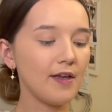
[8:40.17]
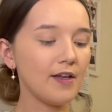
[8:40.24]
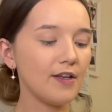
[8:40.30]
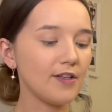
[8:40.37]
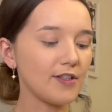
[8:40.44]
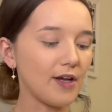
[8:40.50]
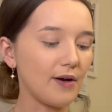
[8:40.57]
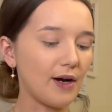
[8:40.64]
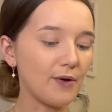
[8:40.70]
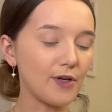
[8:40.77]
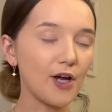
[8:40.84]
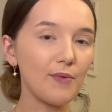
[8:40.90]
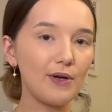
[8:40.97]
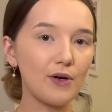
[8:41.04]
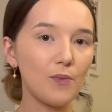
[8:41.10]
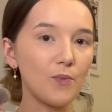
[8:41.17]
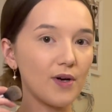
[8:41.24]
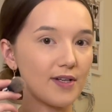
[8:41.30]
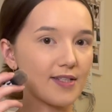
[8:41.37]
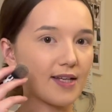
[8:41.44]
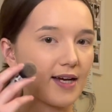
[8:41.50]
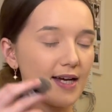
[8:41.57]
So I'll go in on one
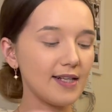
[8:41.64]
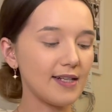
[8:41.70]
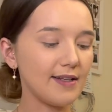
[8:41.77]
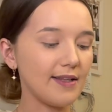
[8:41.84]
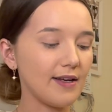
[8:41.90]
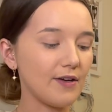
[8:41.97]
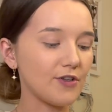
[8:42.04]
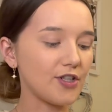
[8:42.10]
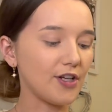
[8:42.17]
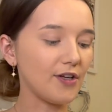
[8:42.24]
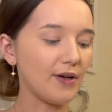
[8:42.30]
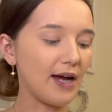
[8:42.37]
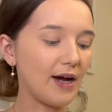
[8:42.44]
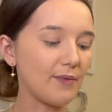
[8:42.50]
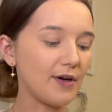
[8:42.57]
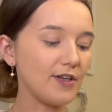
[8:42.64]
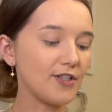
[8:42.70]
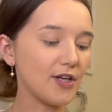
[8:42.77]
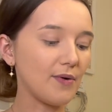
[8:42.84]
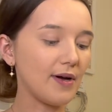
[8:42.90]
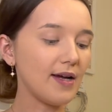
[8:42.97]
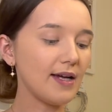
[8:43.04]
side and then I'll show you how I do
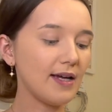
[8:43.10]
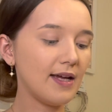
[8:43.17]
it.